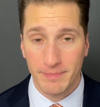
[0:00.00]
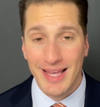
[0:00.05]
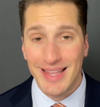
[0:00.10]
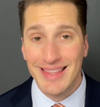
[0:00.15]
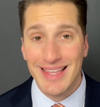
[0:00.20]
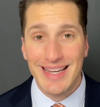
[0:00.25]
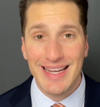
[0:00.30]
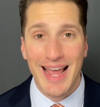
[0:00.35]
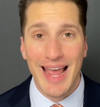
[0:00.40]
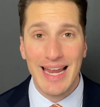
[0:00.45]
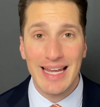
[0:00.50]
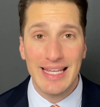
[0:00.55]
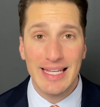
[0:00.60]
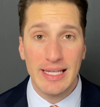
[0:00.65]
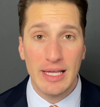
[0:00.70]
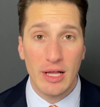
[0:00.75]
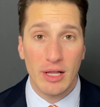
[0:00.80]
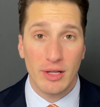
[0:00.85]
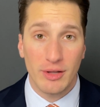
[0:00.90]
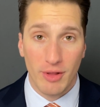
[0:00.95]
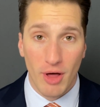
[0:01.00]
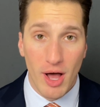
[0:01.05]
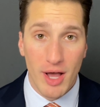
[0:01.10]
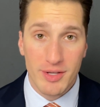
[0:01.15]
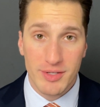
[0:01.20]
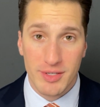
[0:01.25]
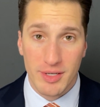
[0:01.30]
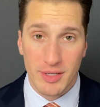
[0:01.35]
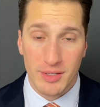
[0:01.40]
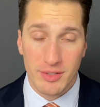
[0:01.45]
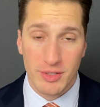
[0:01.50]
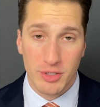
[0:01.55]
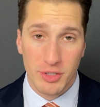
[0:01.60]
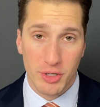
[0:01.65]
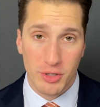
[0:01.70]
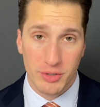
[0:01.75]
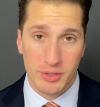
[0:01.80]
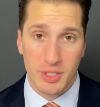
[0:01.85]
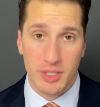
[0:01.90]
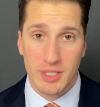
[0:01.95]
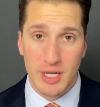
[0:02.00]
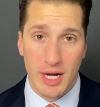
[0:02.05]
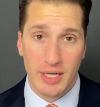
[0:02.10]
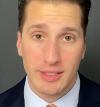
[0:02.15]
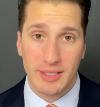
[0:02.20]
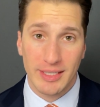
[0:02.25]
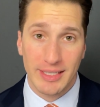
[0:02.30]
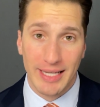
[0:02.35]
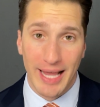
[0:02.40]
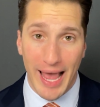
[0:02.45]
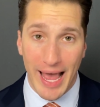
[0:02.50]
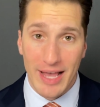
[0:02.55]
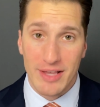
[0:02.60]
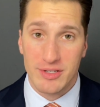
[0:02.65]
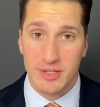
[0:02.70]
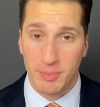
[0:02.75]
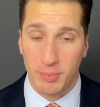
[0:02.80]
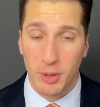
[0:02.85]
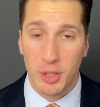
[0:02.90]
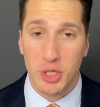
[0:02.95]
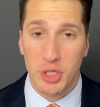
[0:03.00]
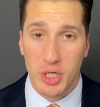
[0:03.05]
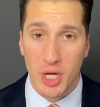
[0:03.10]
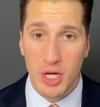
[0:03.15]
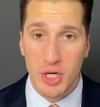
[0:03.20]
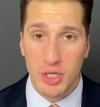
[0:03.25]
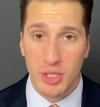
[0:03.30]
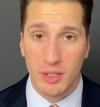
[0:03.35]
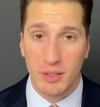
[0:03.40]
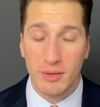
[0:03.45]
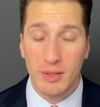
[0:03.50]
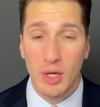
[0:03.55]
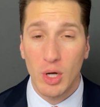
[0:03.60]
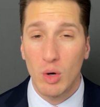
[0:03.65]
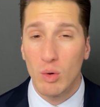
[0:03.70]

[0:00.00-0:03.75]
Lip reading: then any losses you're deducting as depreciation